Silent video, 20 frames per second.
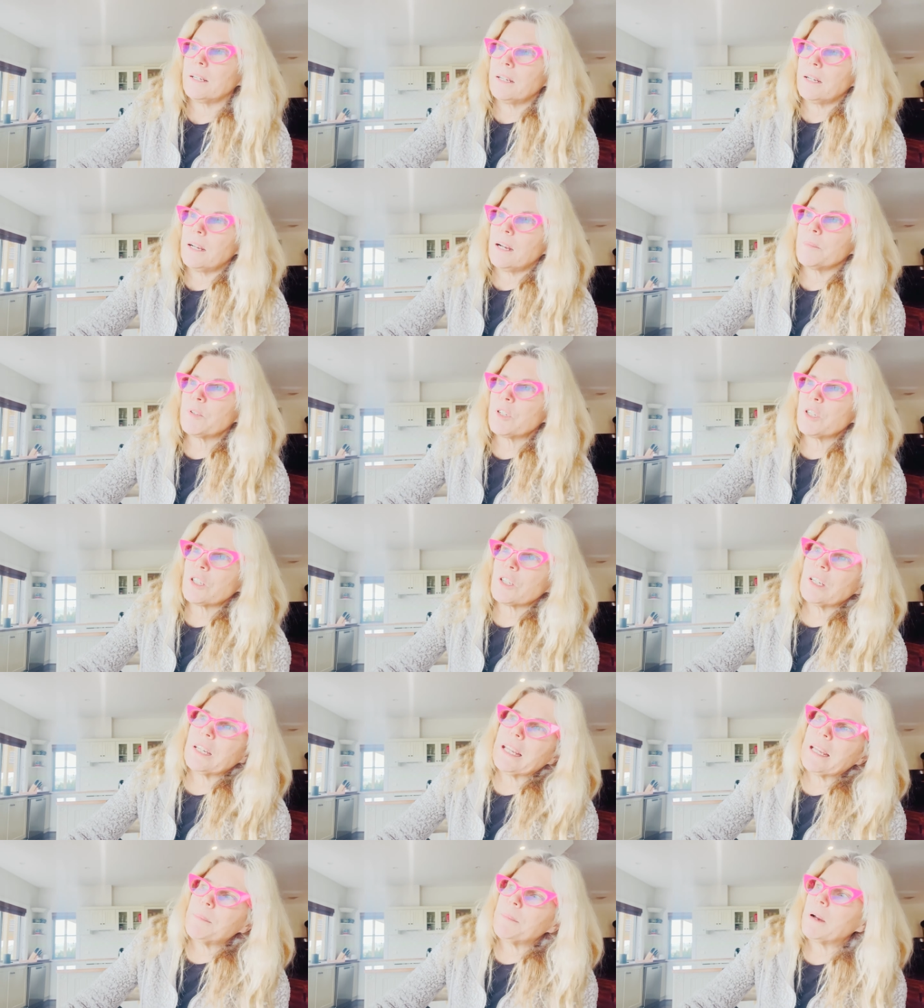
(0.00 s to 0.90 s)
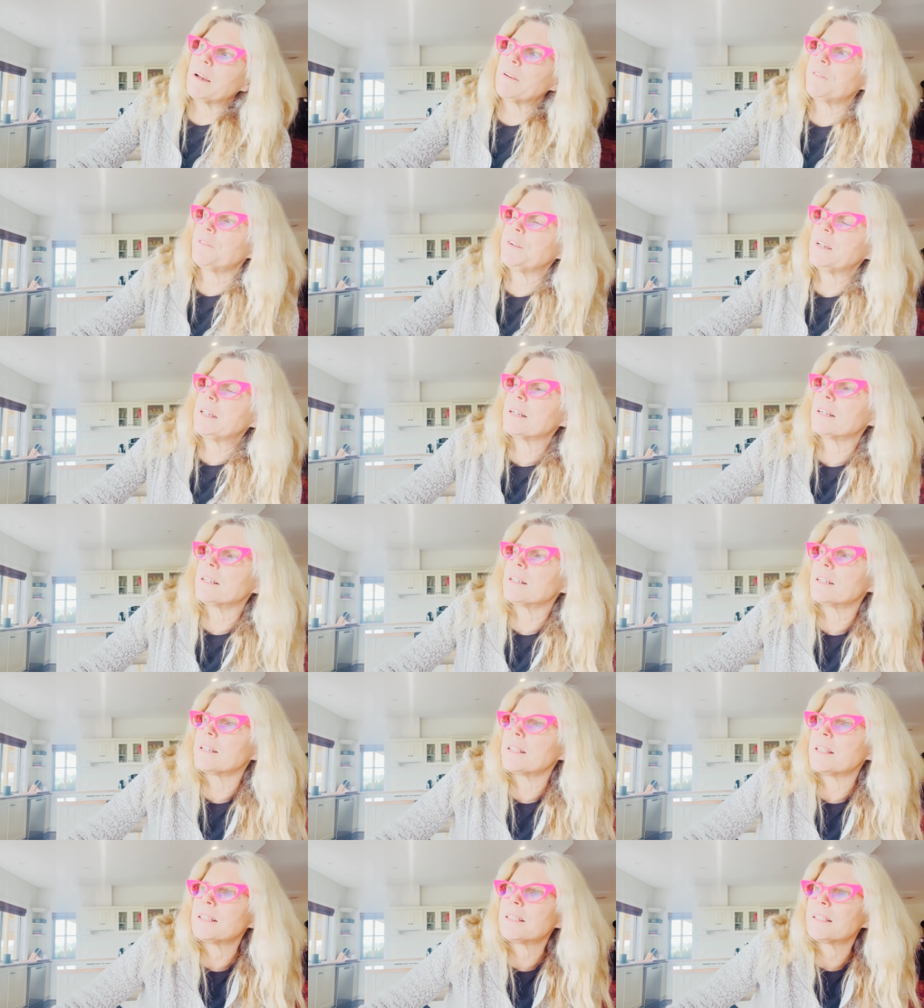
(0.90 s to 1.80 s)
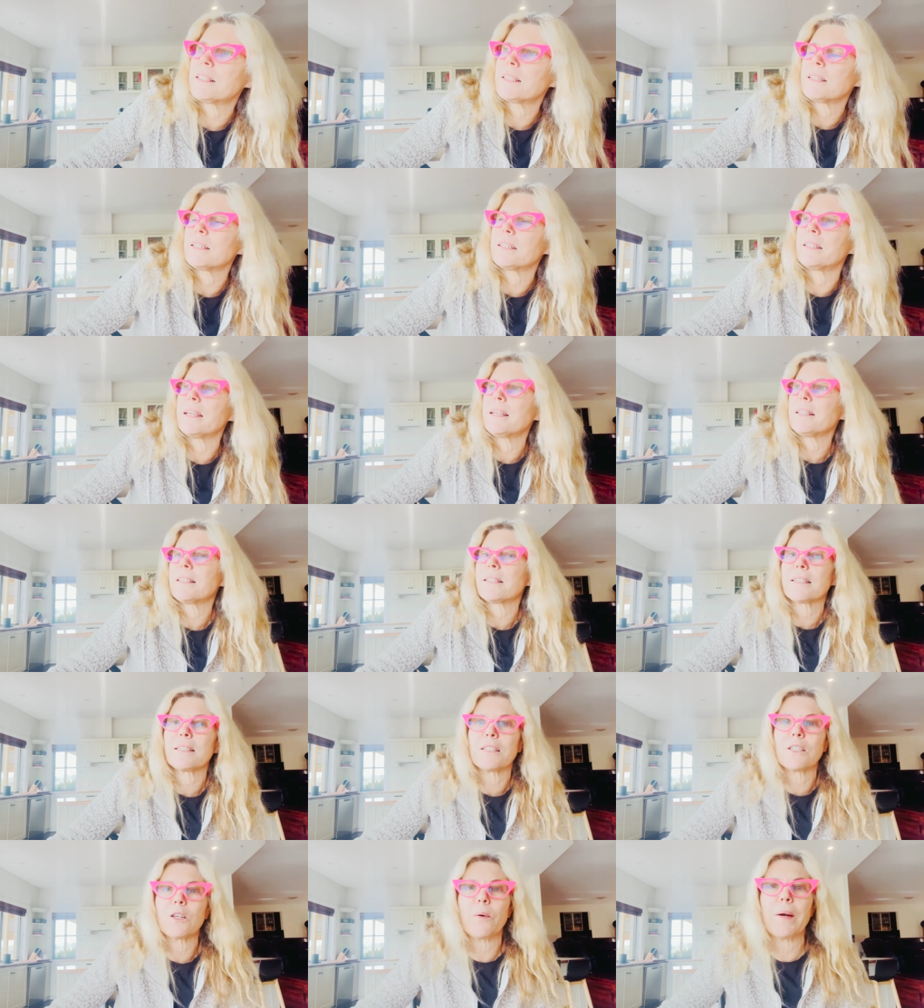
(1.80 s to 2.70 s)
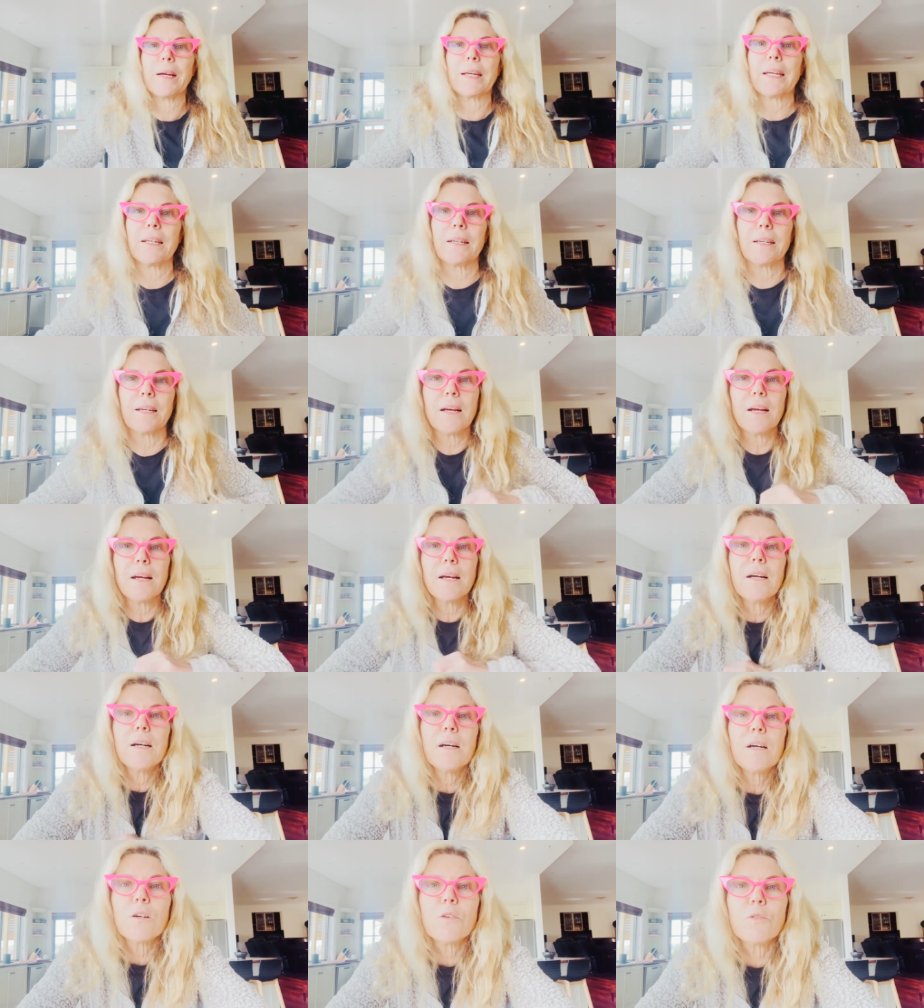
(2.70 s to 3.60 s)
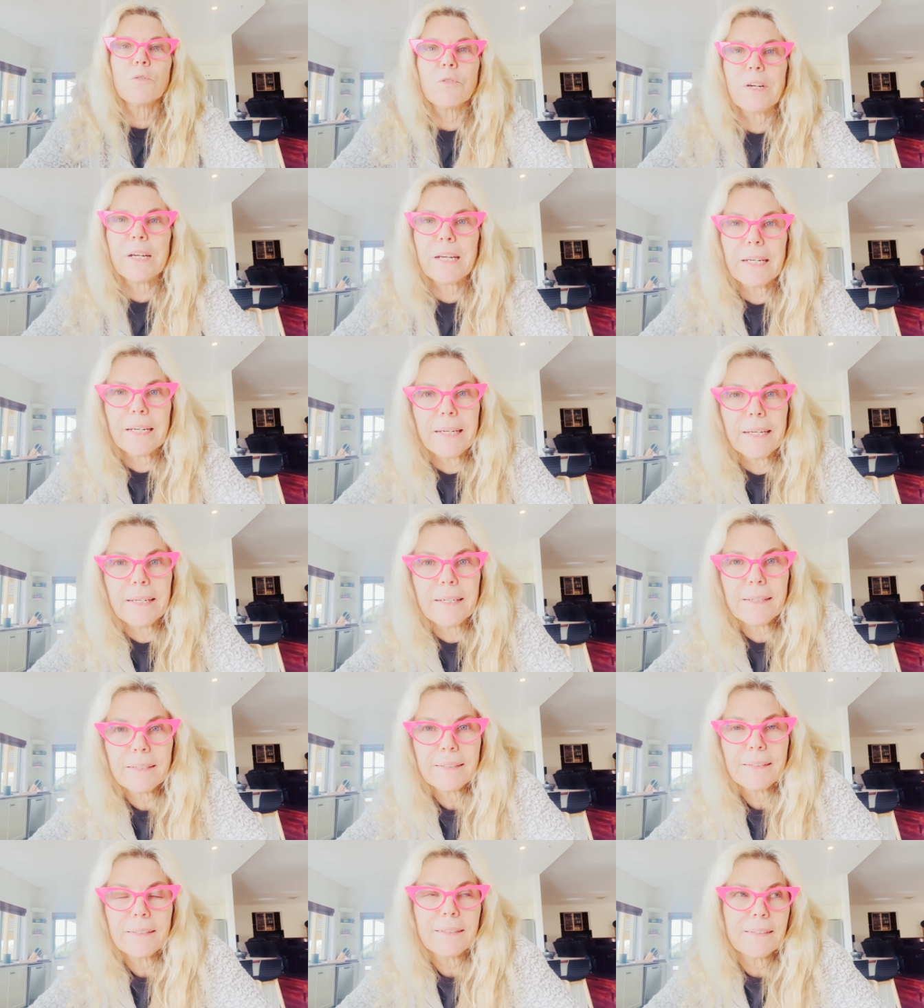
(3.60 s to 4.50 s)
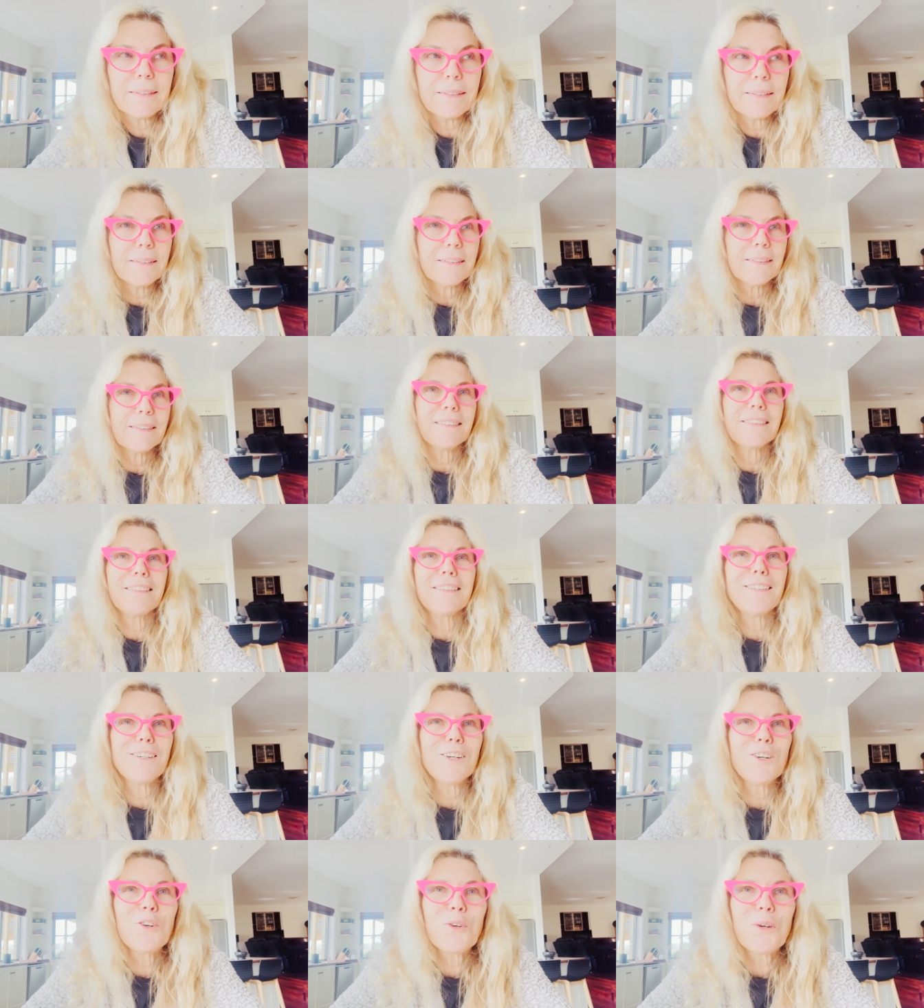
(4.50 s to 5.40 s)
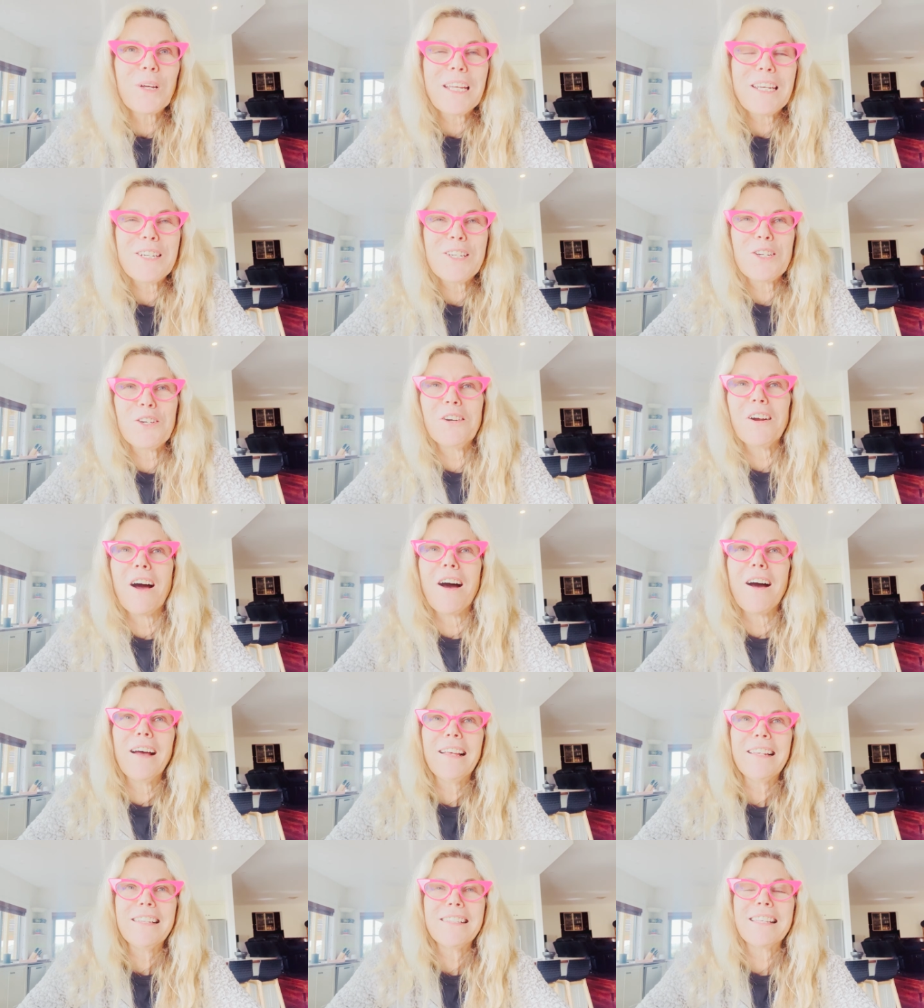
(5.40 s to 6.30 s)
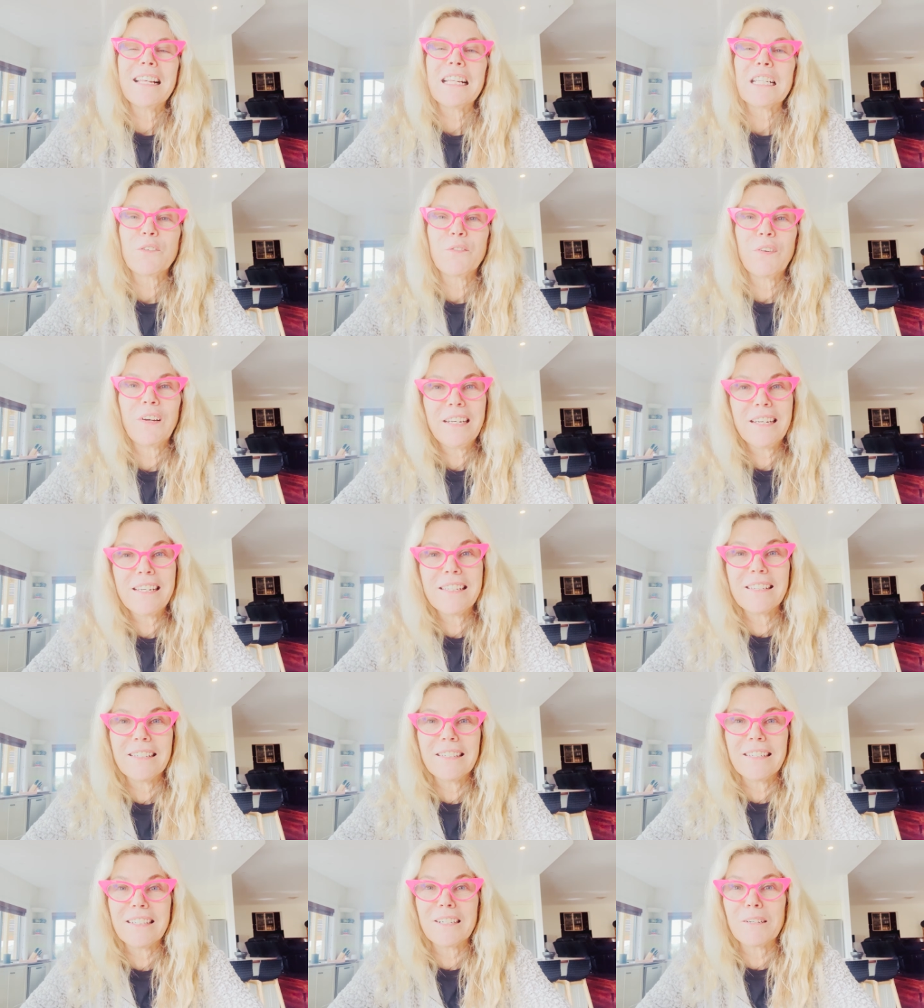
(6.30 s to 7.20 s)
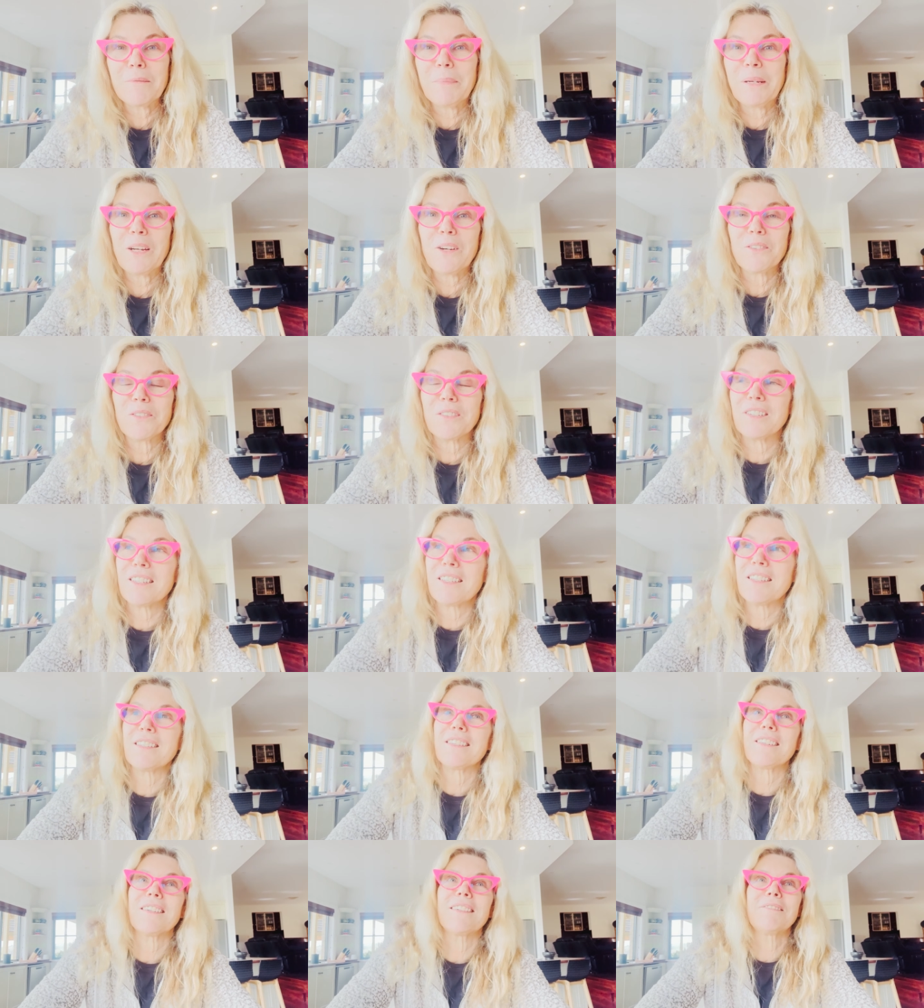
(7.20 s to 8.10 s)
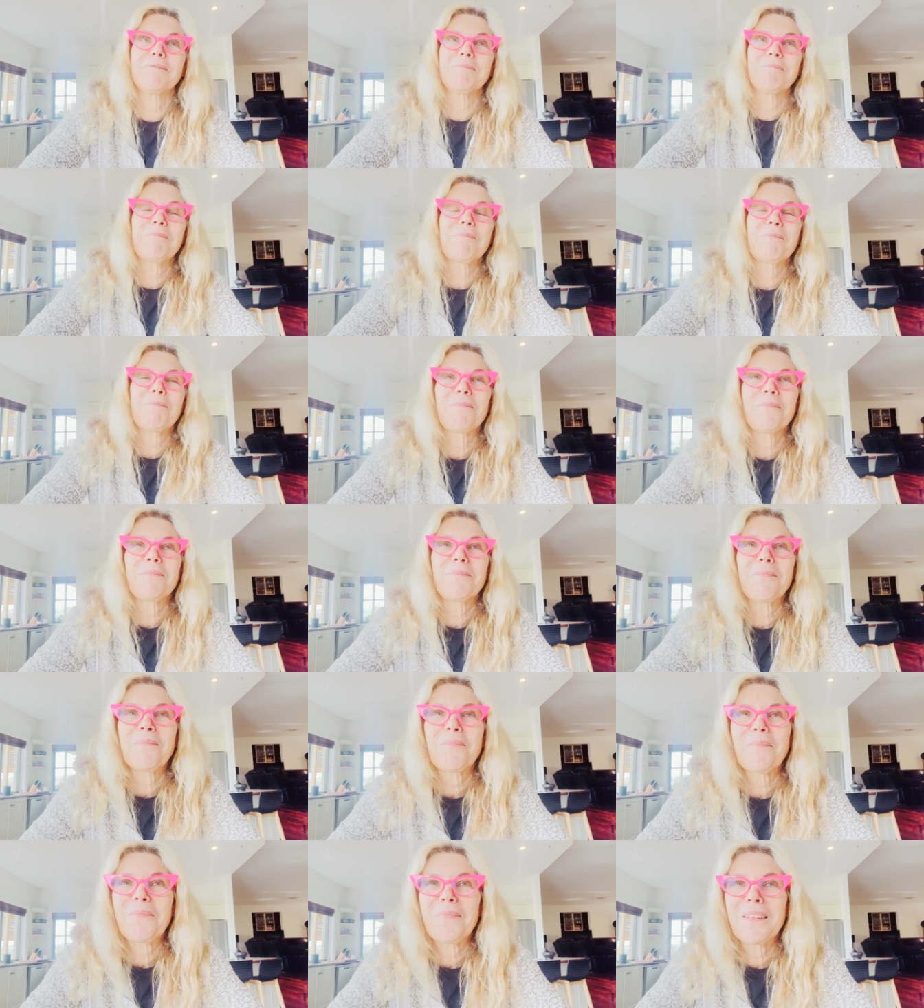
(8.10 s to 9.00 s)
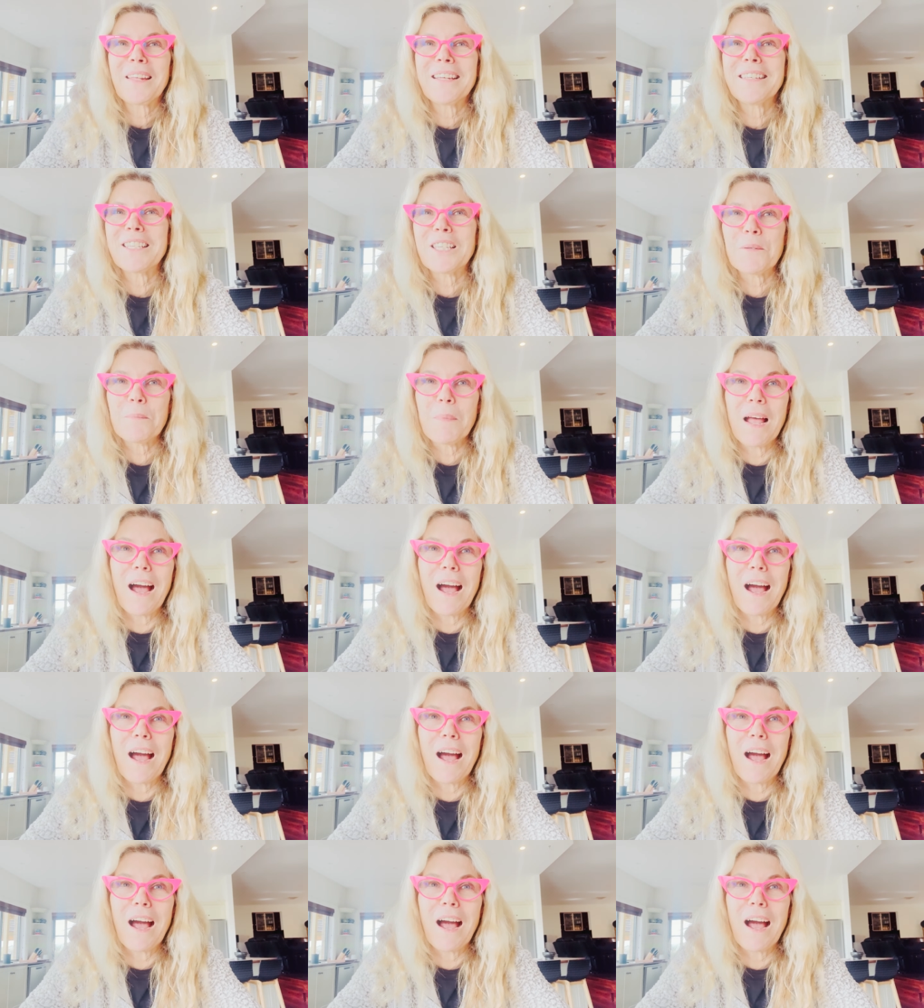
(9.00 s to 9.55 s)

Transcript: I'm just going to get my feet under this desk so I can really look into your eyes. That's funny, isn't it? Because this is a, this is my